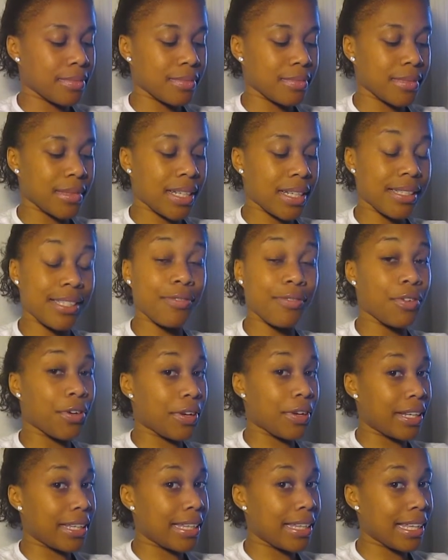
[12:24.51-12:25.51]
Because if
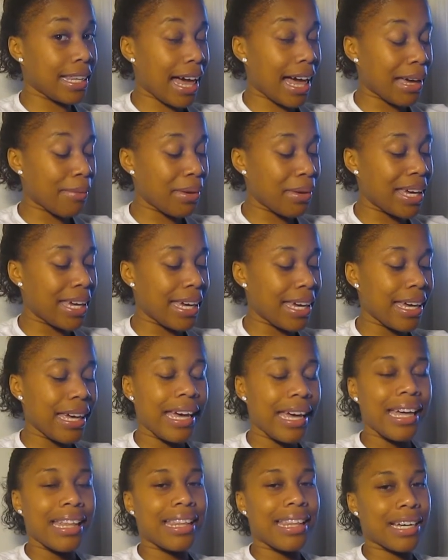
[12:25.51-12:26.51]
you're anything like me,
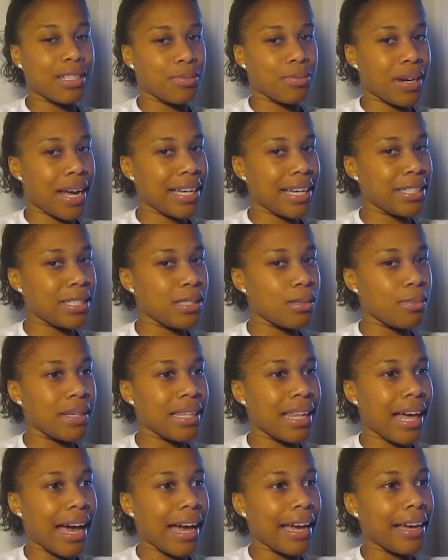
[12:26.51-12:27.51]
that's what I used to be
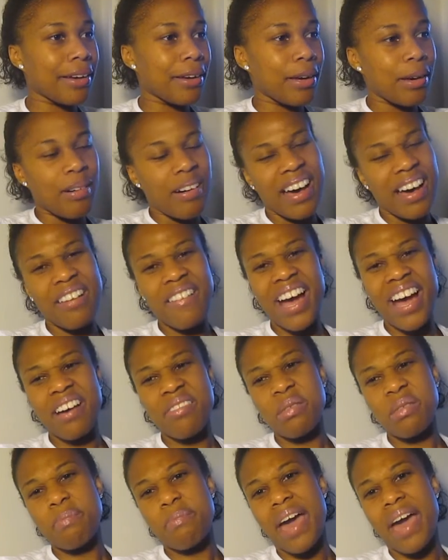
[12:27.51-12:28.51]
like. I don't
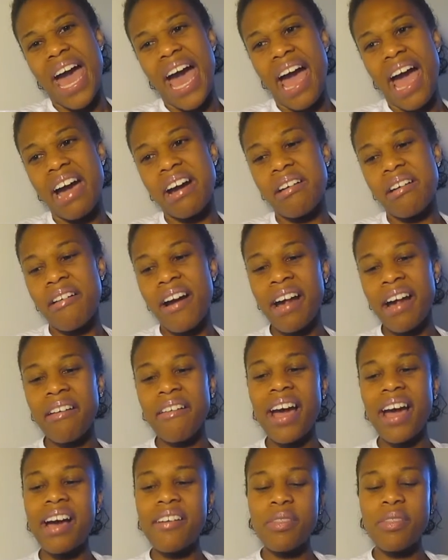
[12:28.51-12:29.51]
have the mat, or I
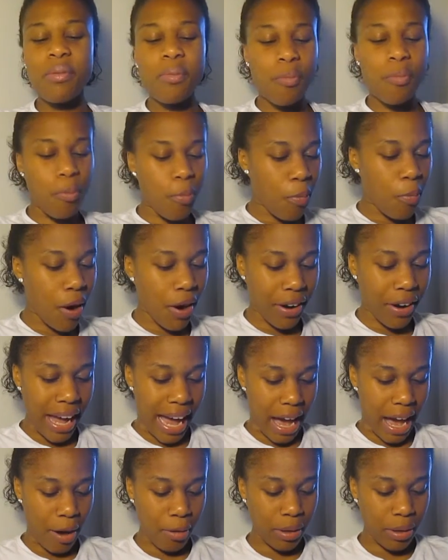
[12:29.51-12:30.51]
don't have the
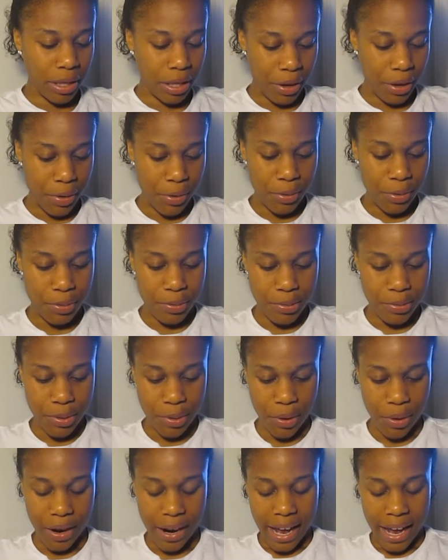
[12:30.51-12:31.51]
workout clothes,
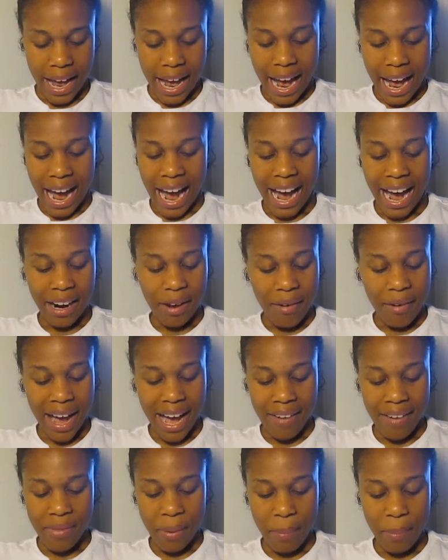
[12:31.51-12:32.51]
or I don't
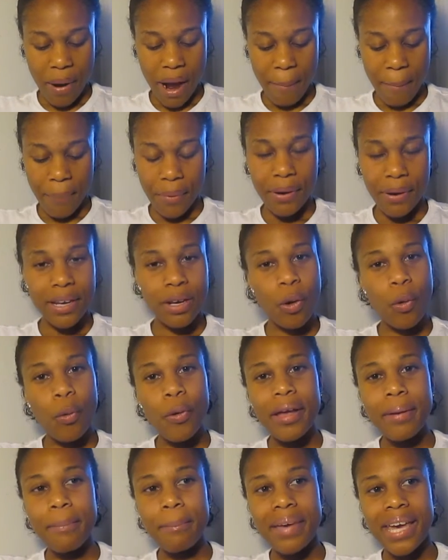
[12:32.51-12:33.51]
have the proper
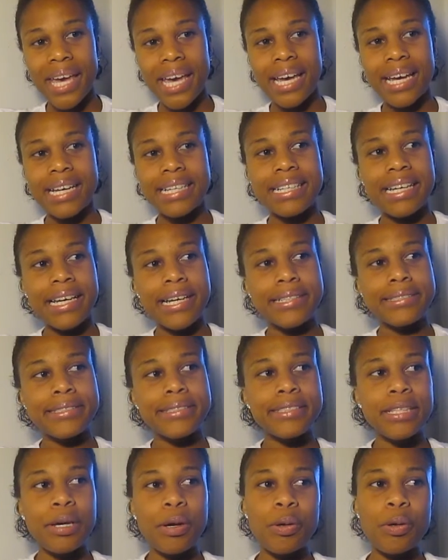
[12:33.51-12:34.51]
equipment, and
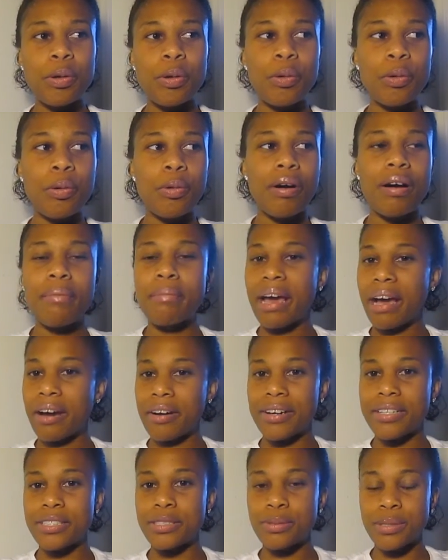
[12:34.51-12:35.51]
so I'm not
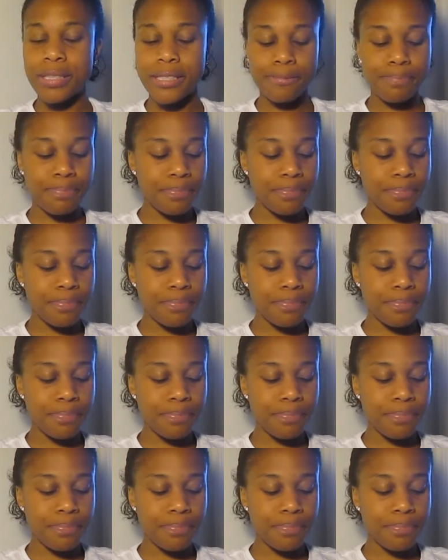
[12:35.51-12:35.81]
going to do it.